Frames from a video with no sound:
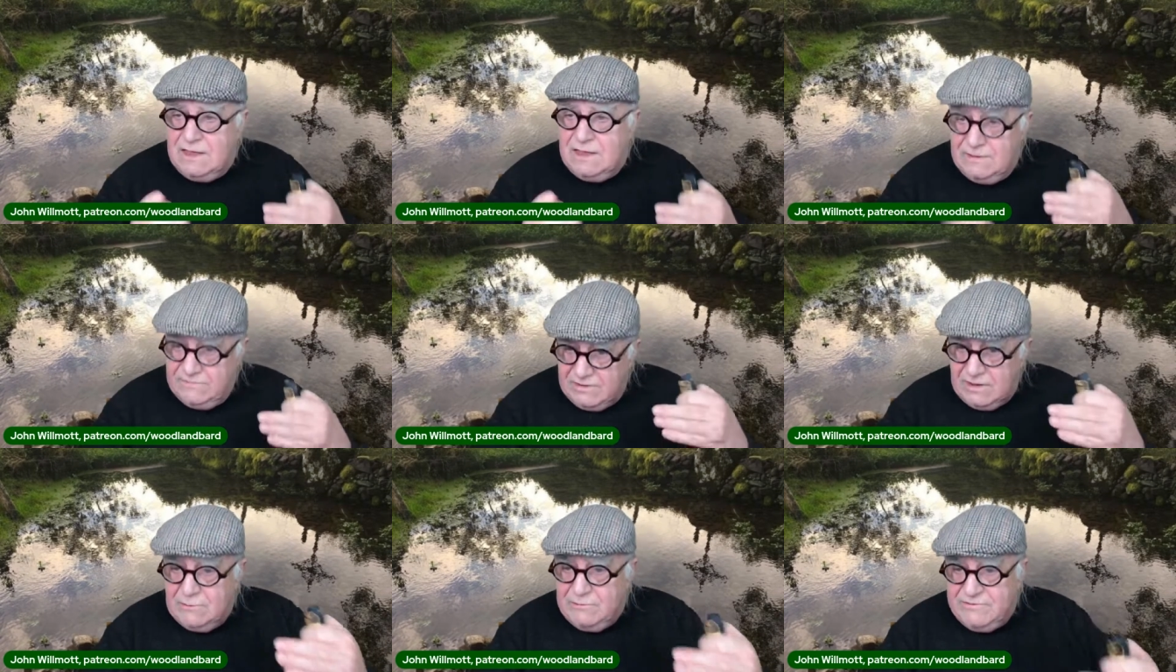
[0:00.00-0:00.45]

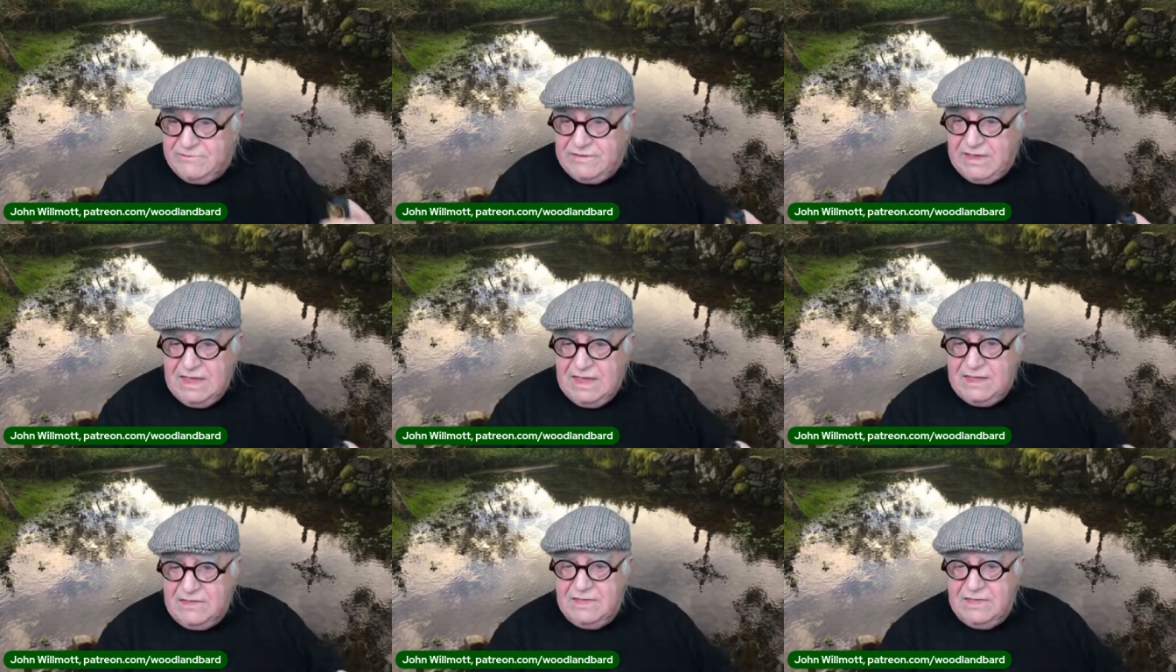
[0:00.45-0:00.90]
as I was
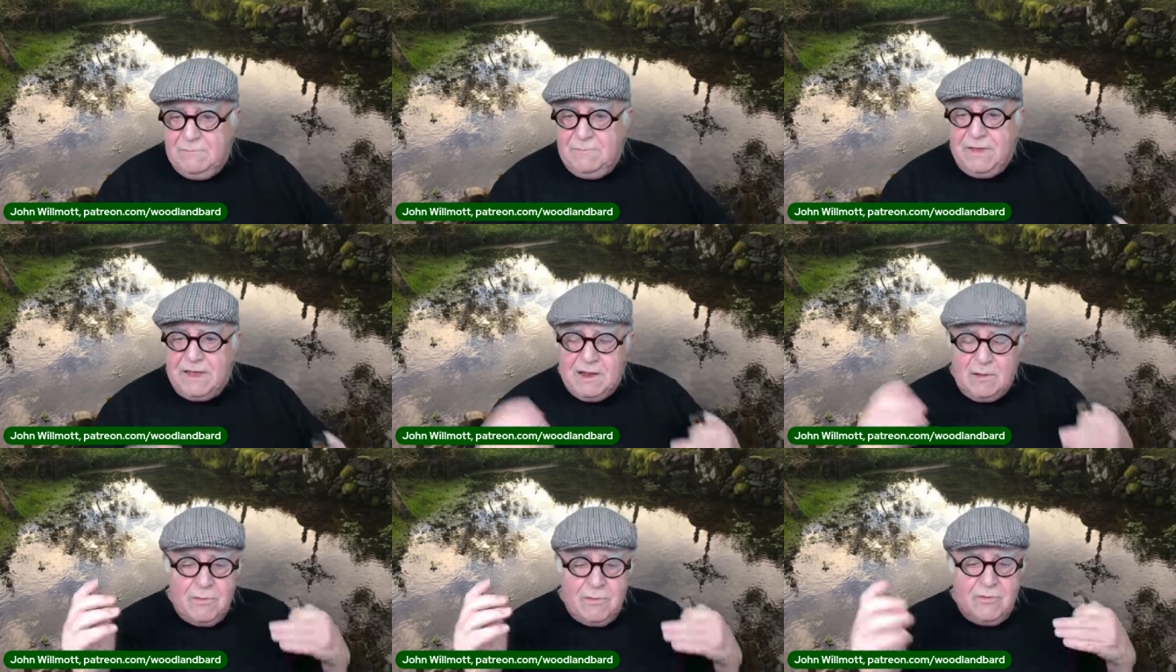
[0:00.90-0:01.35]
saying, they
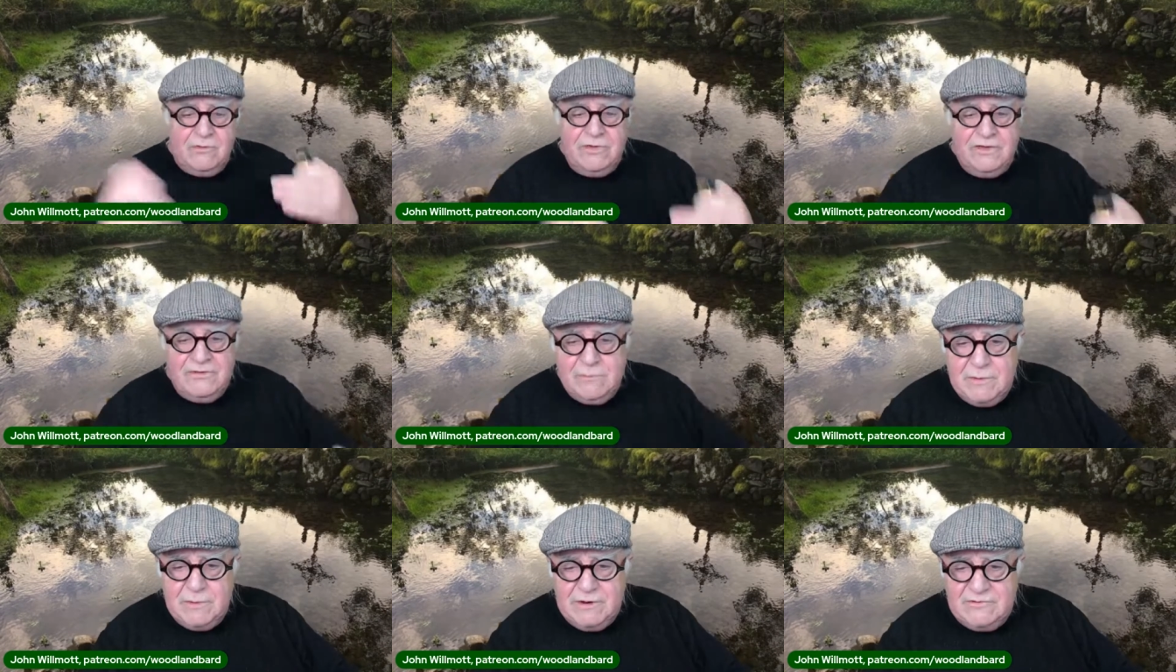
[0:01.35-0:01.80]
pick up all
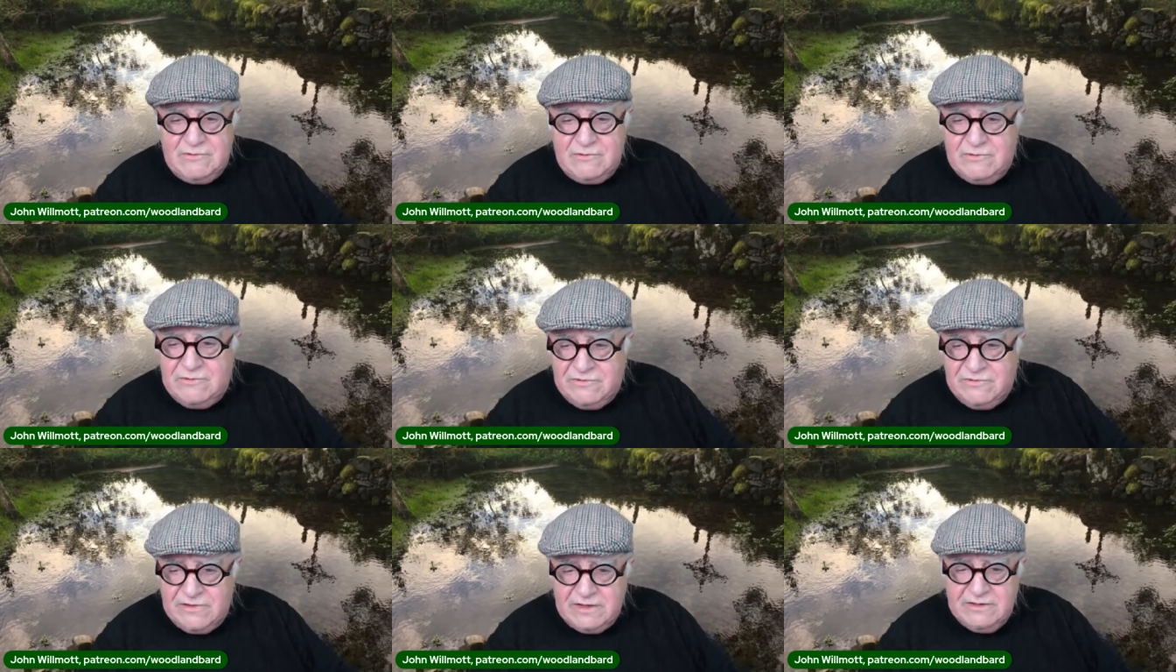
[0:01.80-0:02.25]
these
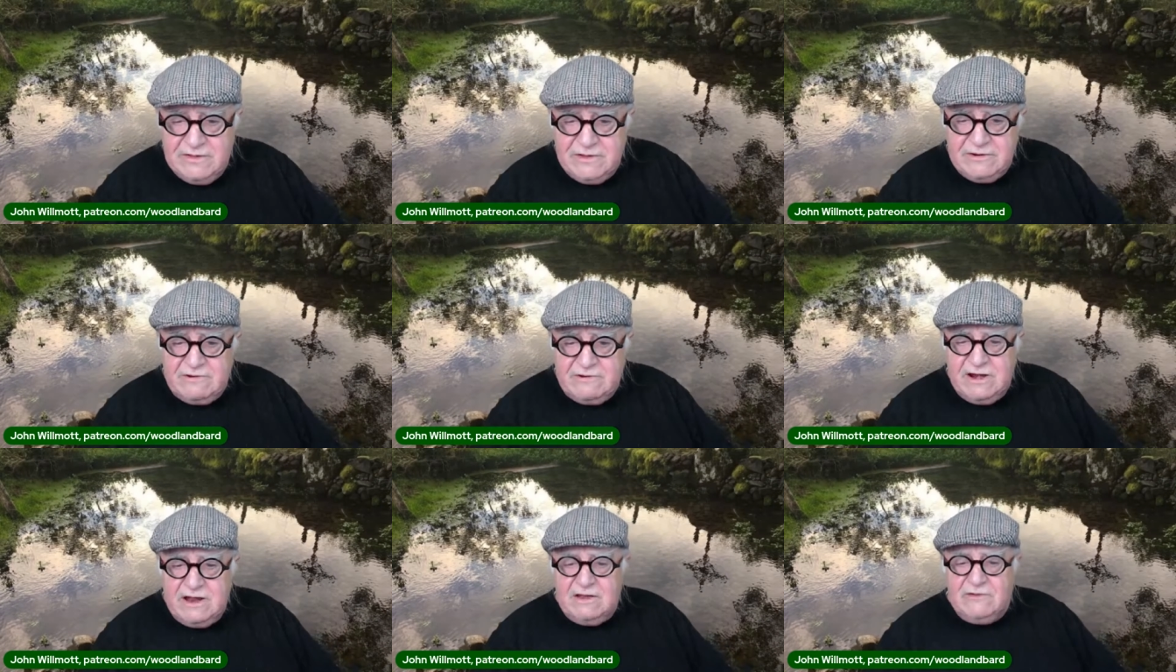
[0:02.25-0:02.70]
minerals
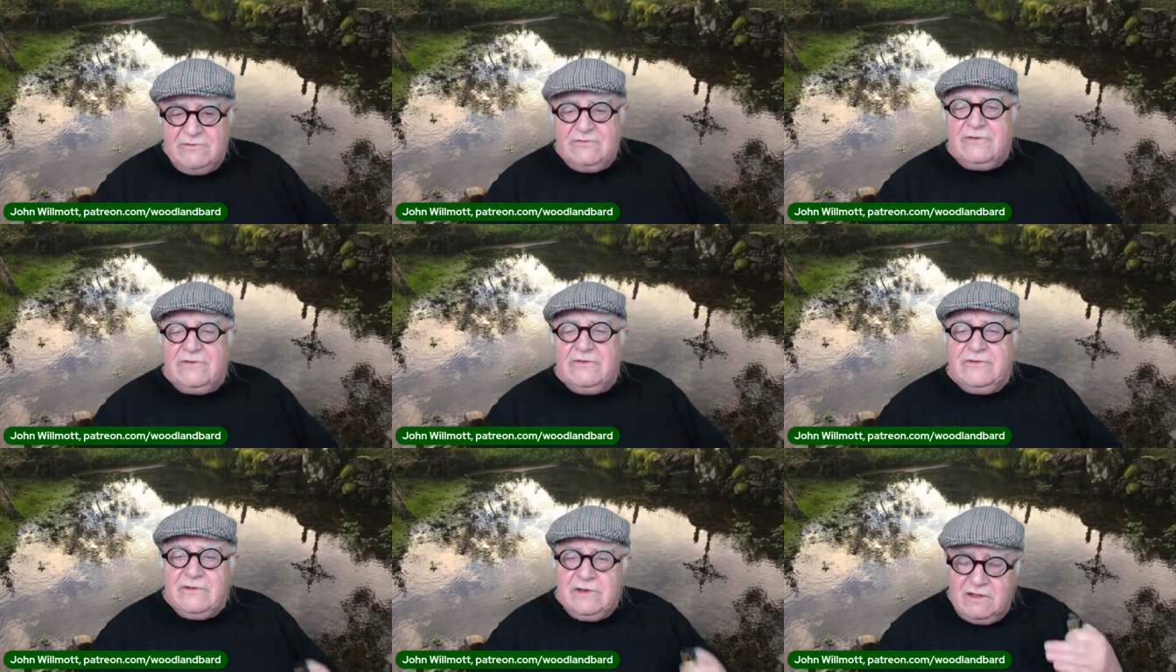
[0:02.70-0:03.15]
underground,
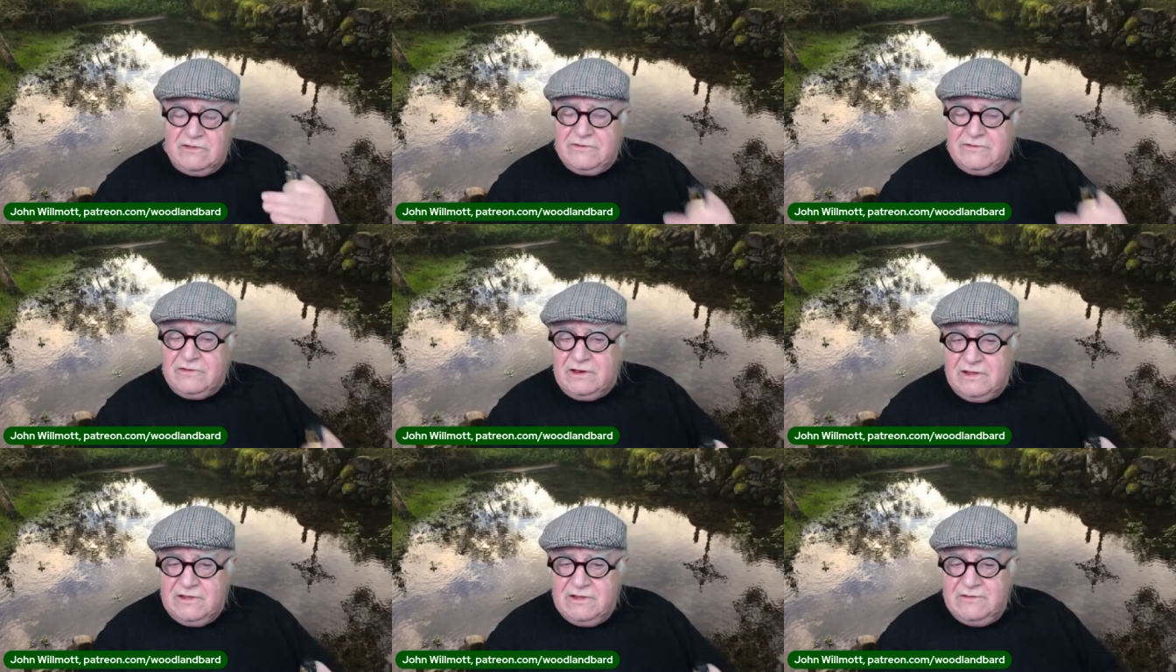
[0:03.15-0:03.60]
so there's a
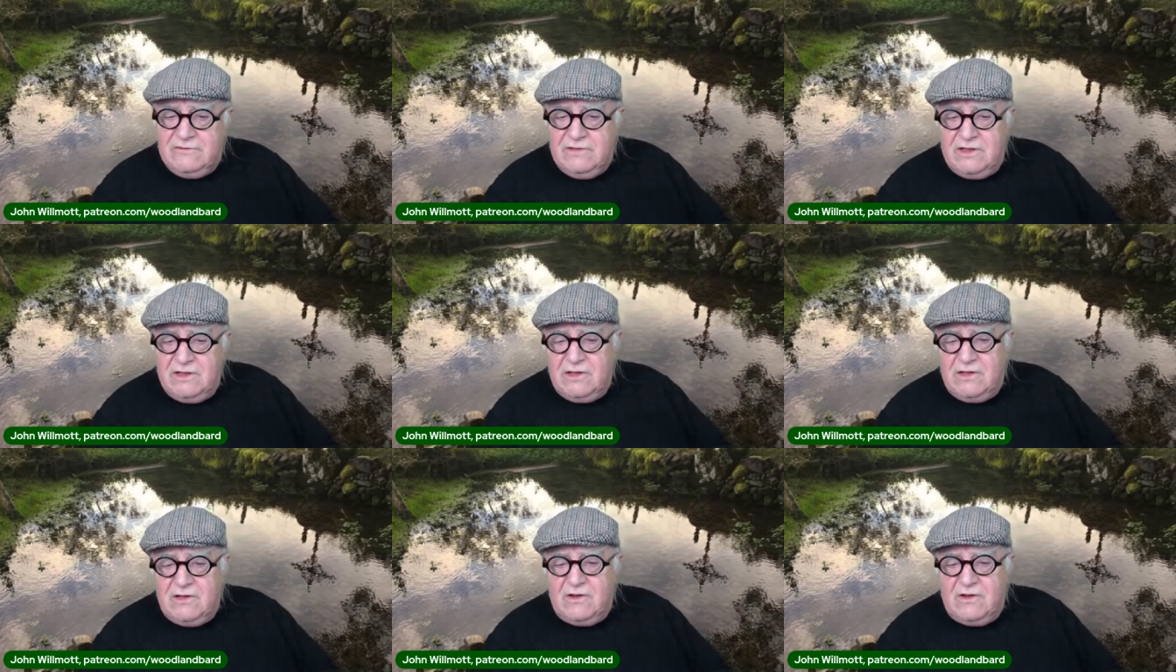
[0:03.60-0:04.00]
lot to learn